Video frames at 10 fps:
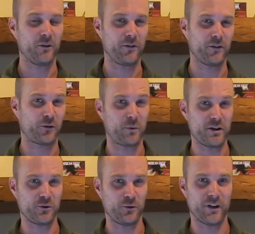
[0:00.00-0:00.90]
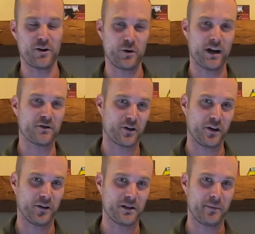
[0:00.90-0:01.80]
else special that you guys are
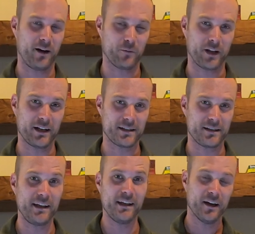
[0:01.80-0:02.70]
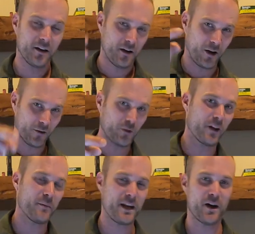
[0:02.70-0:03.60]
curious about and would like to see, also
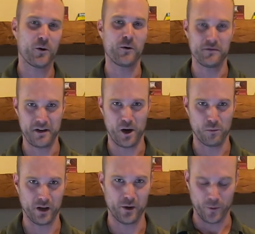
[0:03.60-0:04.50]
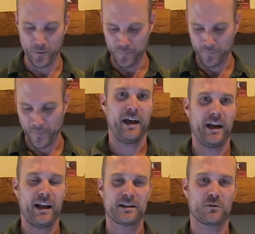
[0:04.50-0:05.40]
let me know down below.
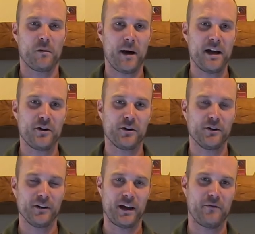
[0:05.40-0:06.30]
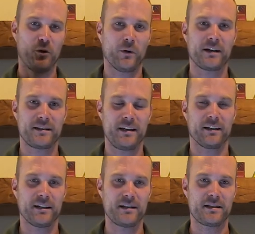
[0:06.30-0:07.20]
And as a reminder, if you want to see
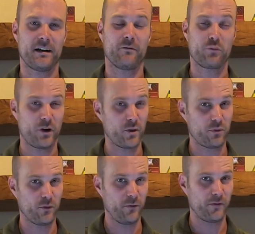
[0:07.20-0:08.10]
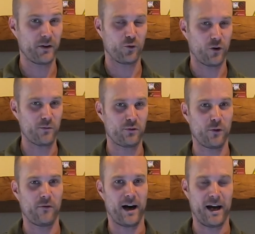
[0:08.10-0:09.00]
a list of pre-approved Grunt
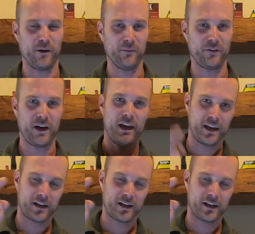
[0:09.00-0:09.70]
Proof items,